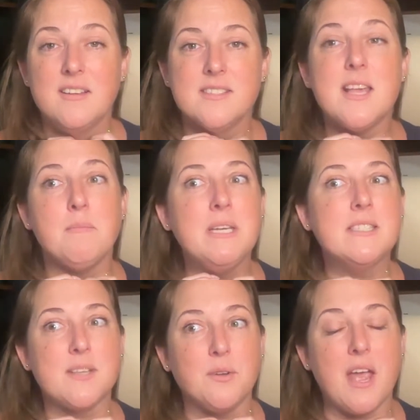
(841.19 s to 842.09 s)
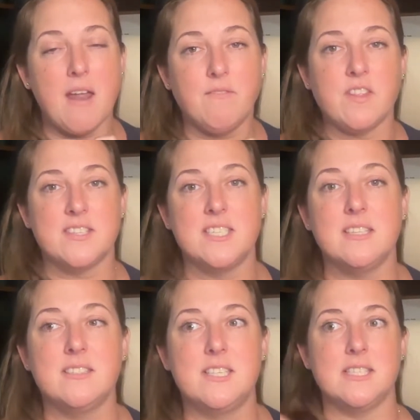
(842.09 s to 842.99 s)
Sammy and Sonia had Fifth's
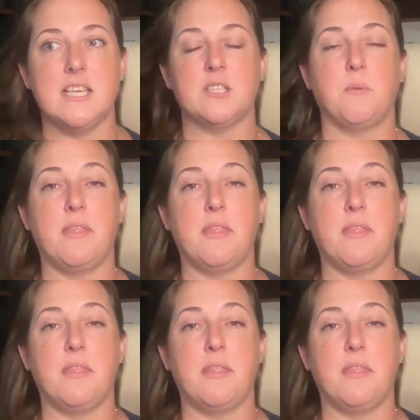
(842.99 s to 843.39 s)
disease when